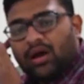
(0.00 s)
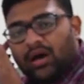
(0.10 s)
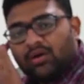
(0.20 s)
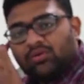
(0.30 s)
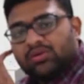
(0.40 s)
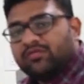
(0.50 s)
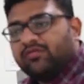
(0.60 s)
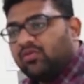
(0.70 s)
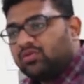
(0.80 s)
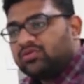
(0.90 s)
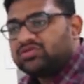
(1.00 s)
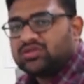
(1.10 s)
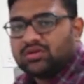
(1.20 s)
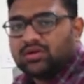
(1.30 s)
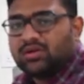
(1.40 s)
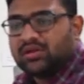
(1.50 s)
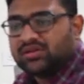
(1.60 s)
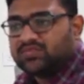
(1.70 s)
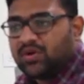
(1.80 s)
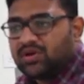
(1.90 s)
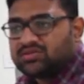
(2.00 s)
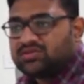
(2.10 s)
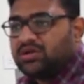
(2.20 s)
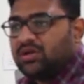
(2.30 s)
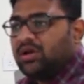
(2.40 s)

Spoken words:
how the force response